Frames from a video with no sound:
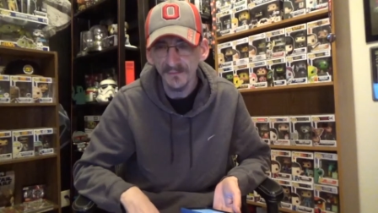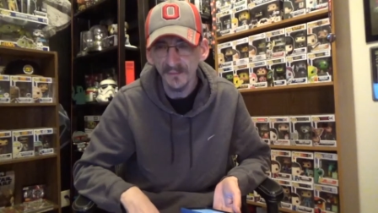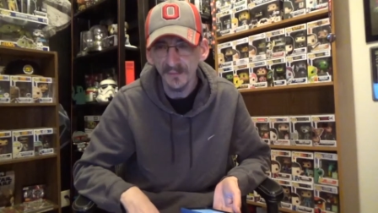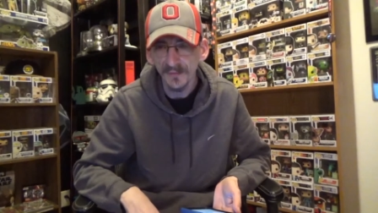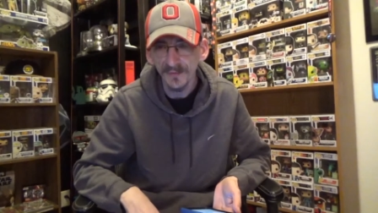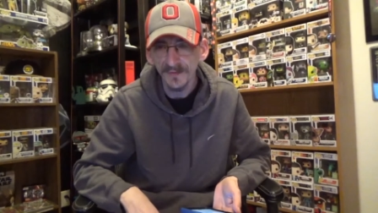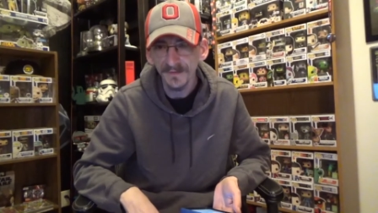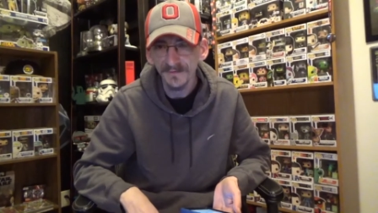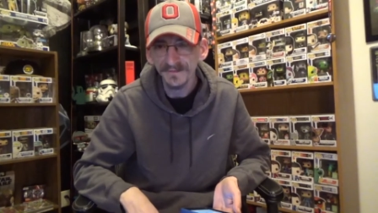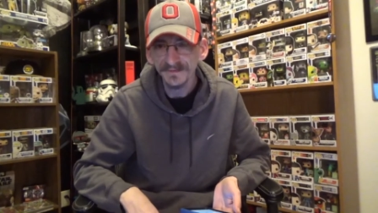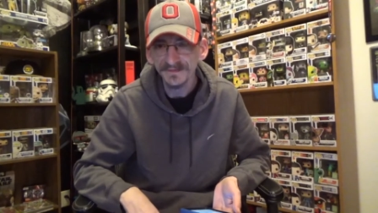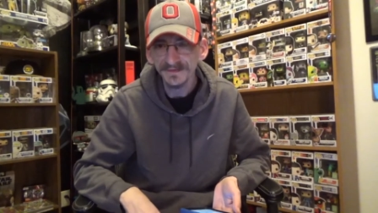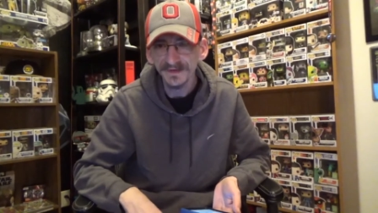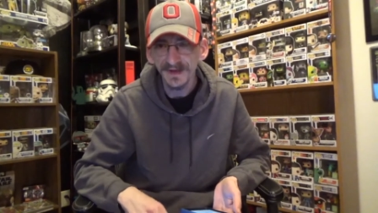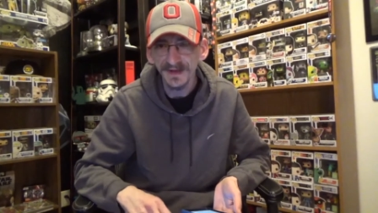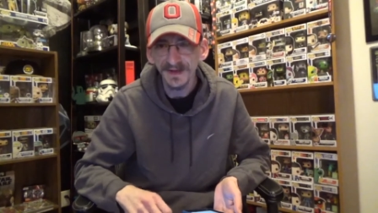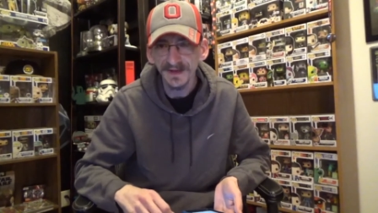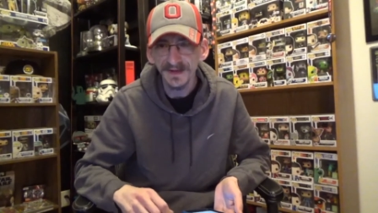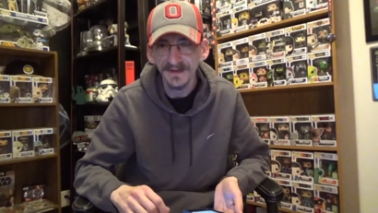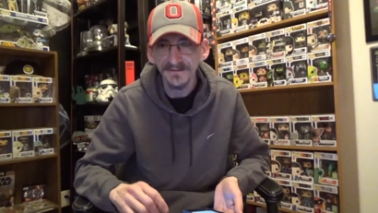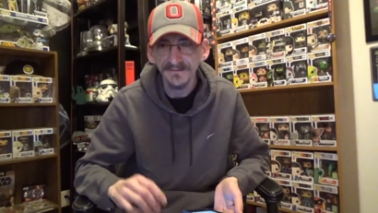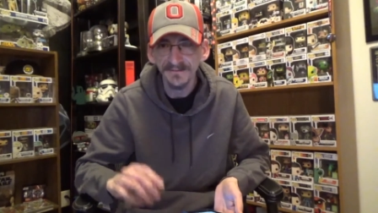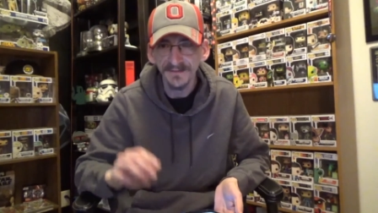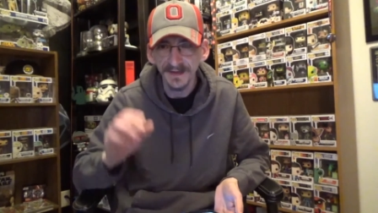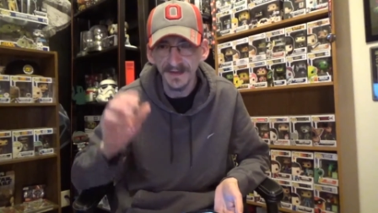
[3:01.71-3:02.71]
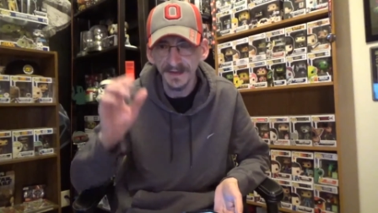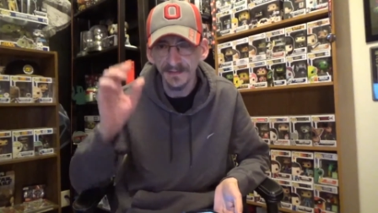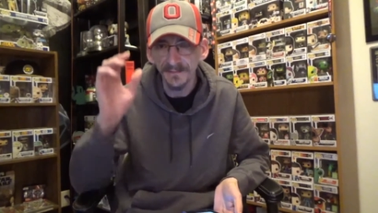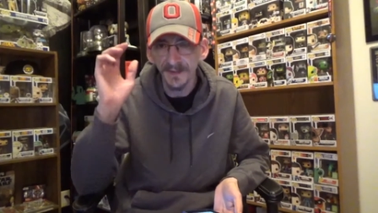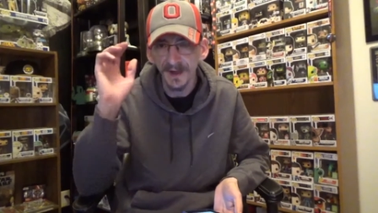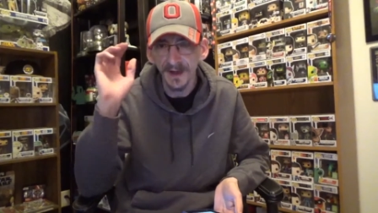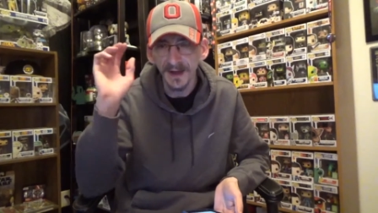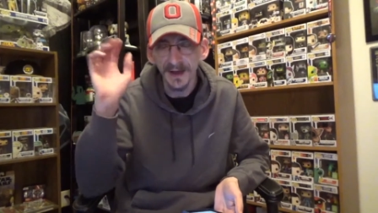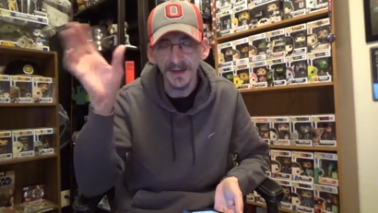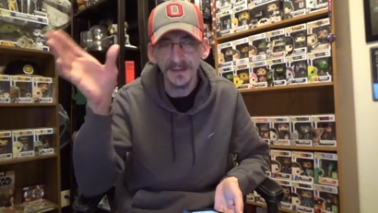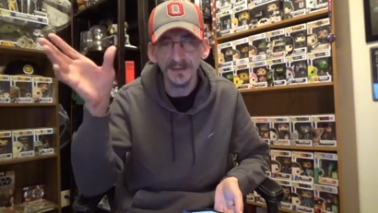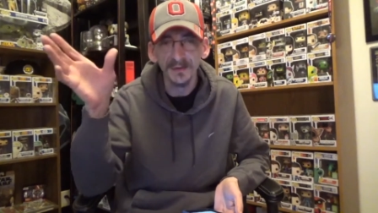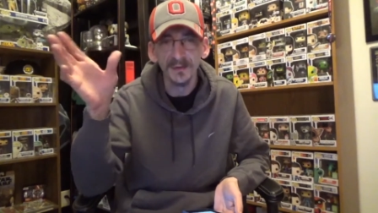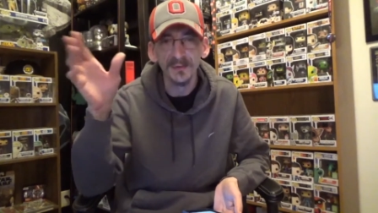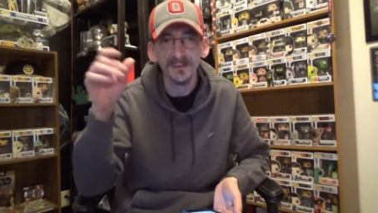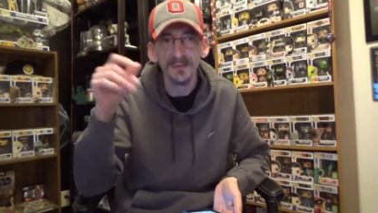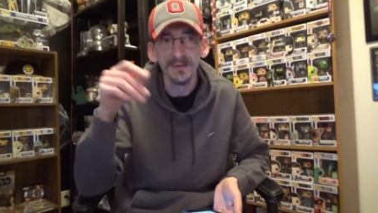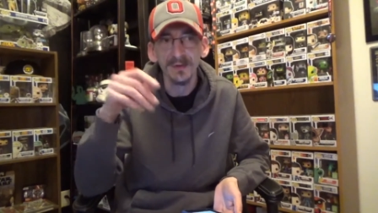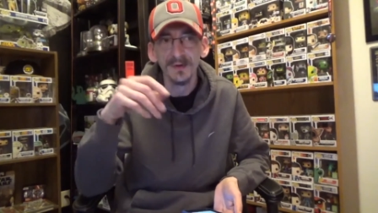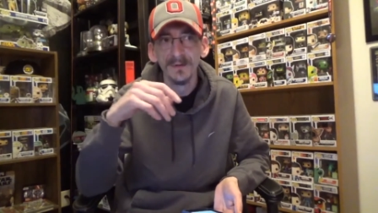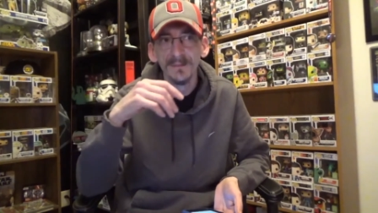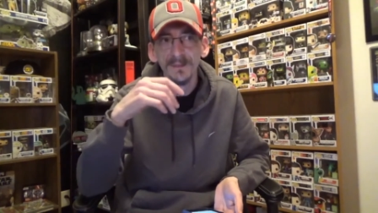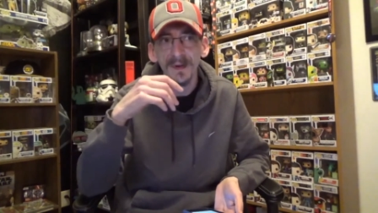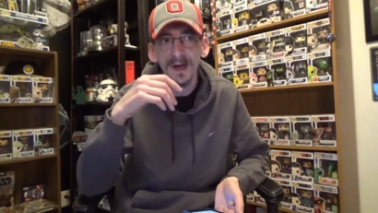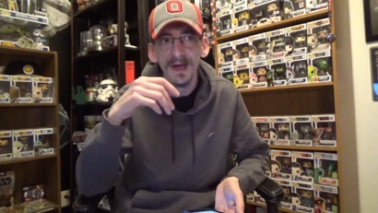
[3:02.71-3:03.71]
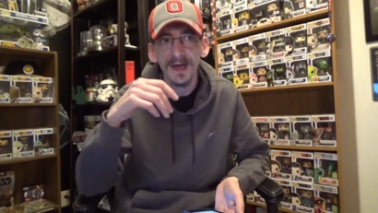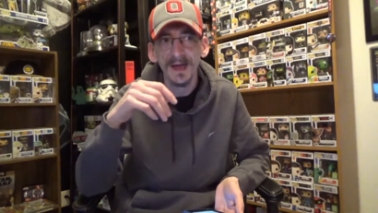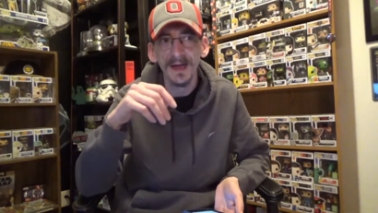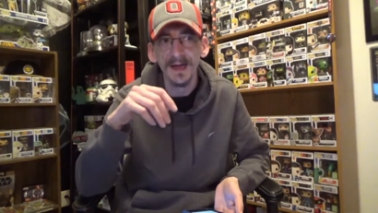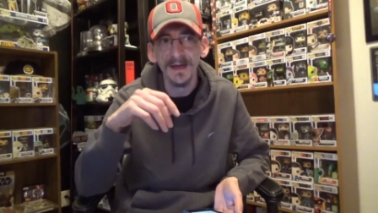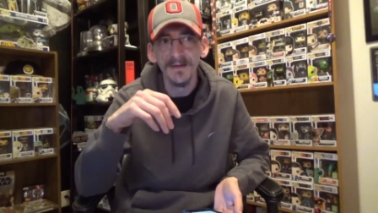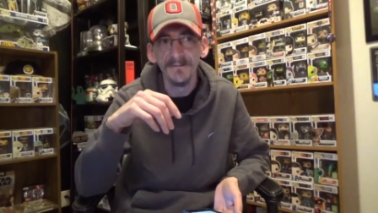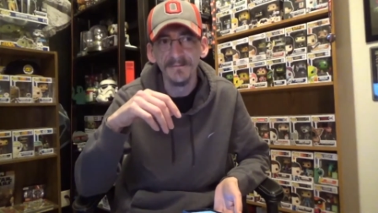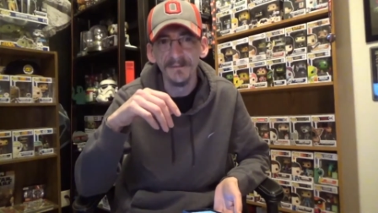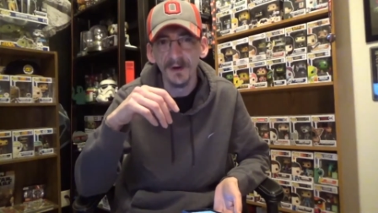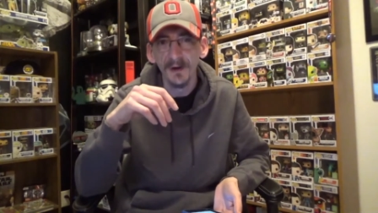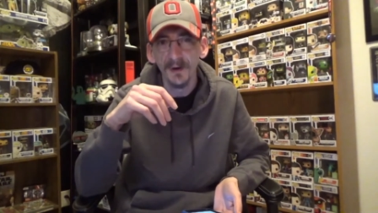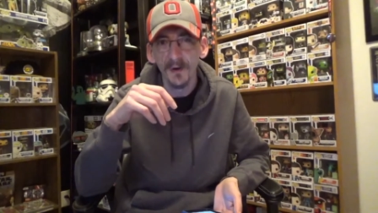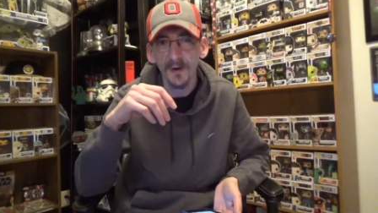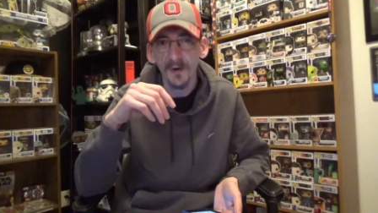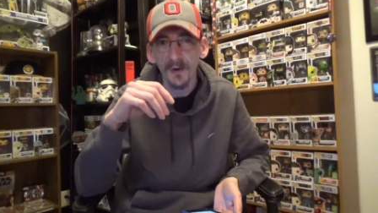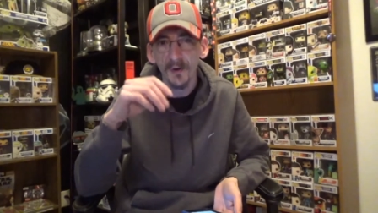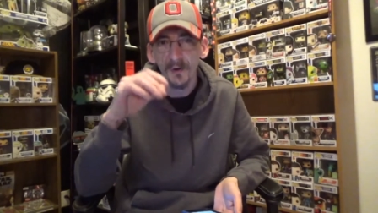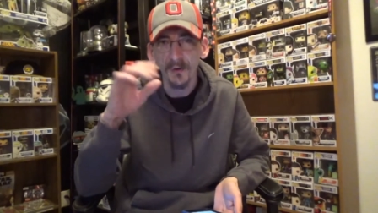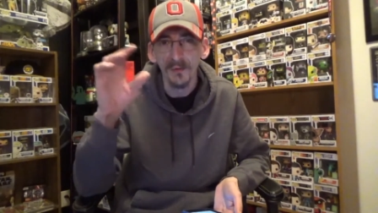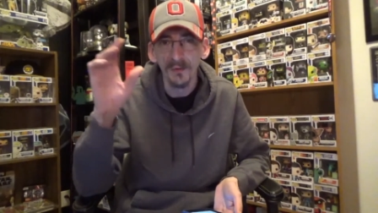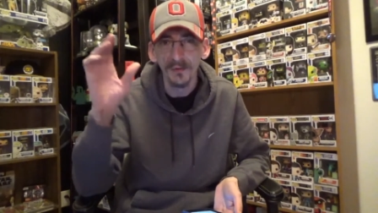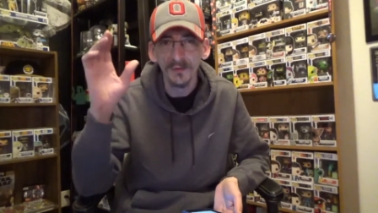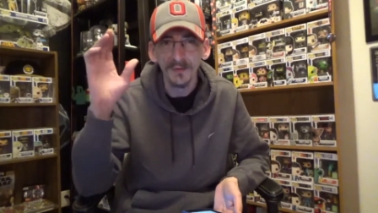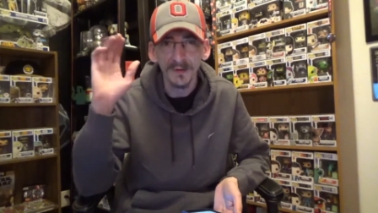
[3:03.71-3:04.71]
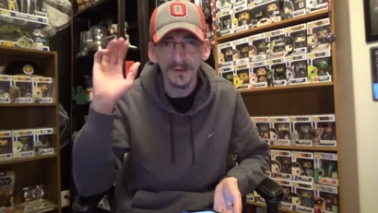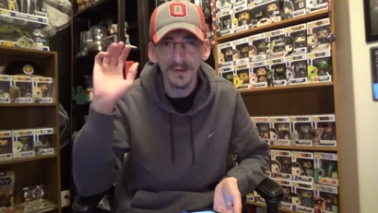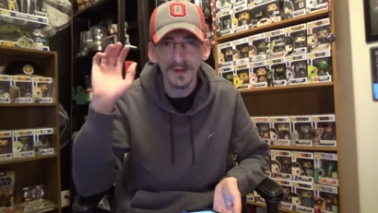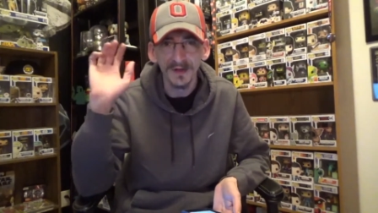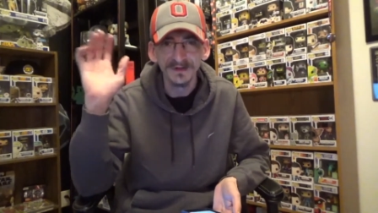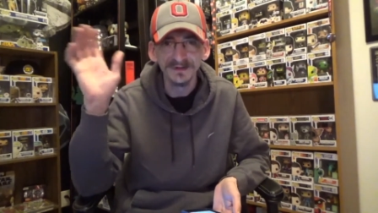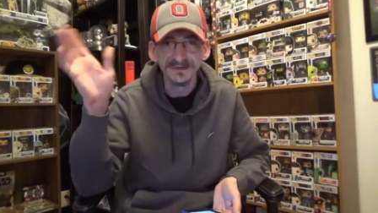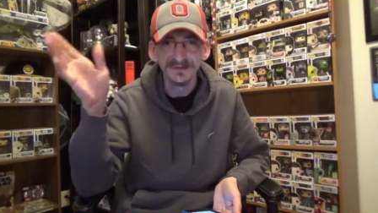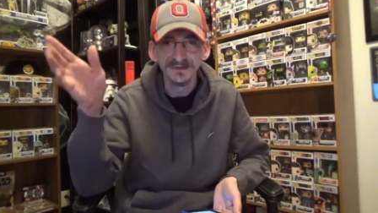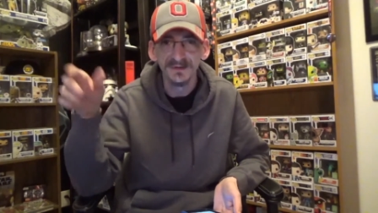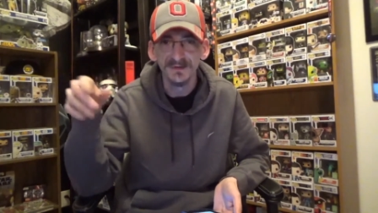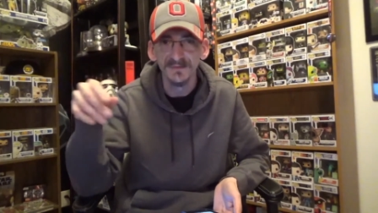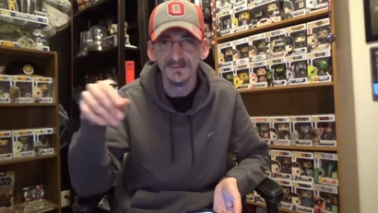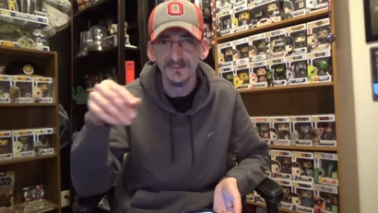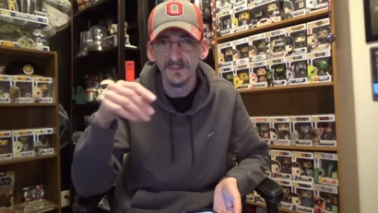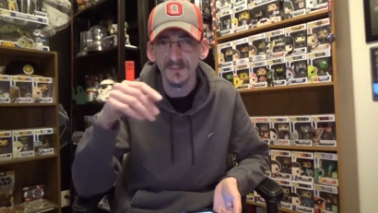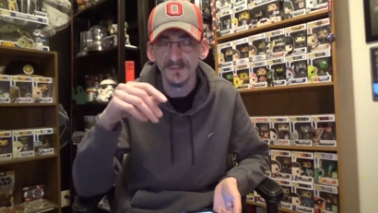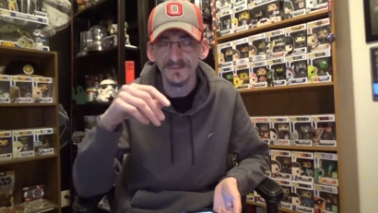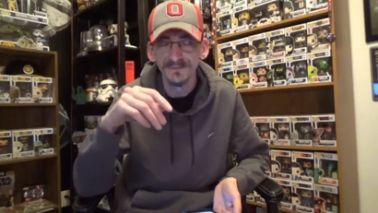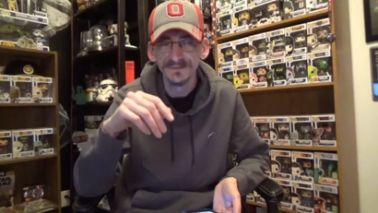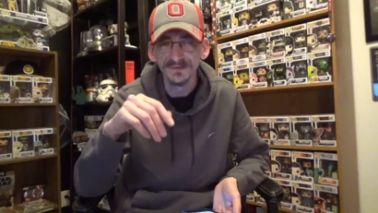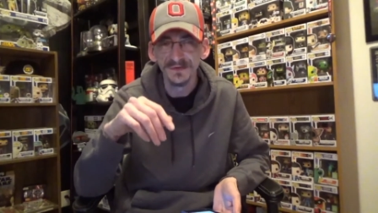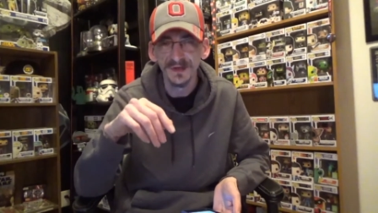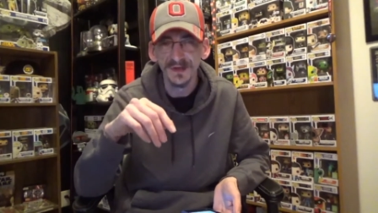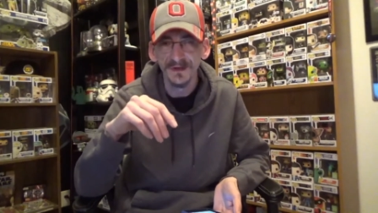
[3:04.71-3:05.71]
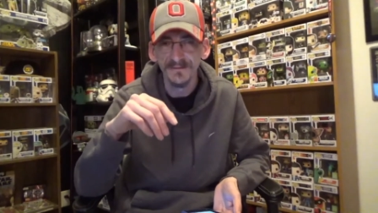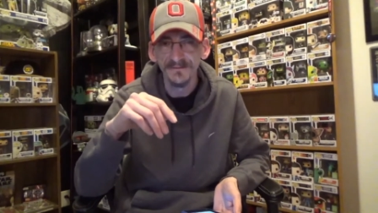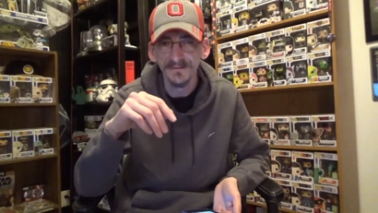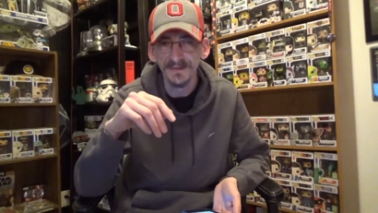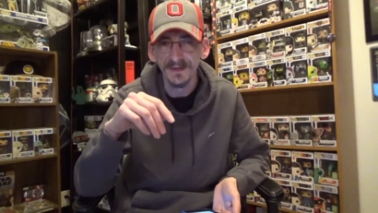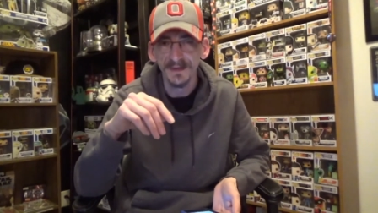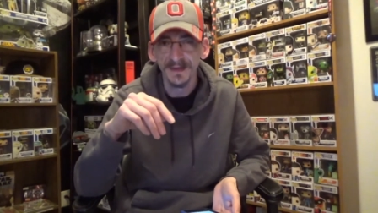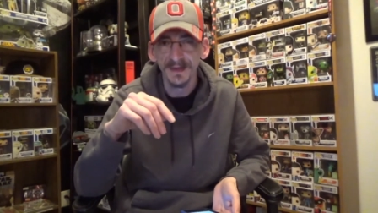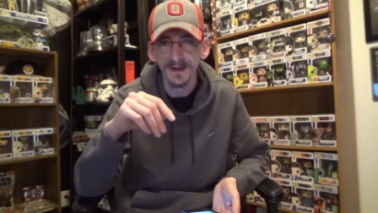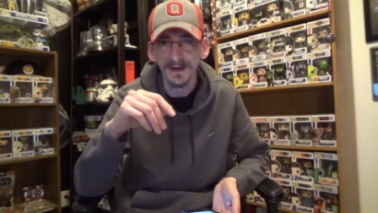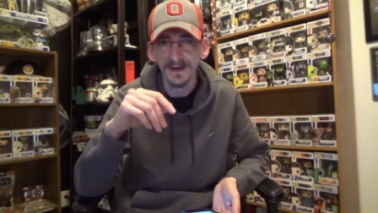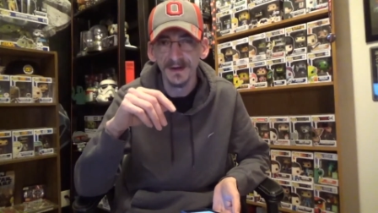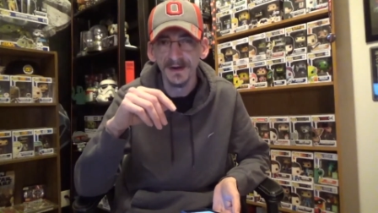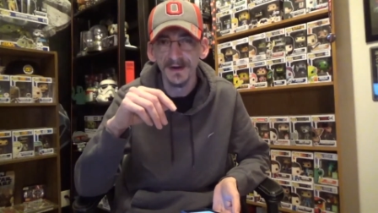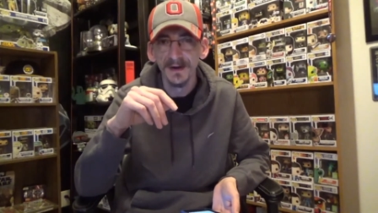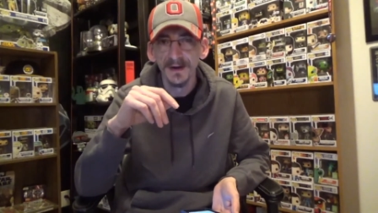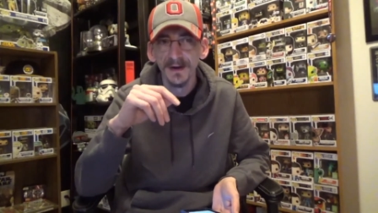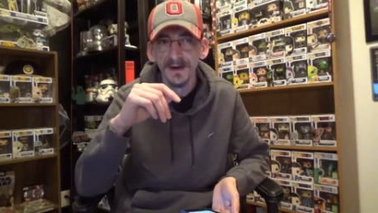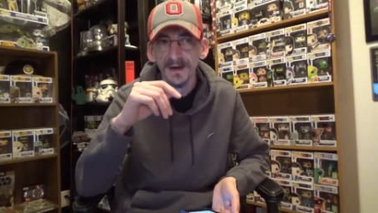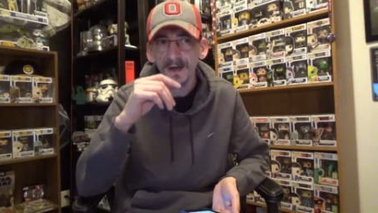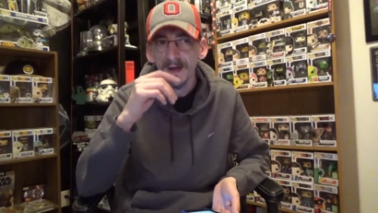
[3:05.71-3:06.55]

wolves. If in my other room, I have a whole collection of wolf stuff in there.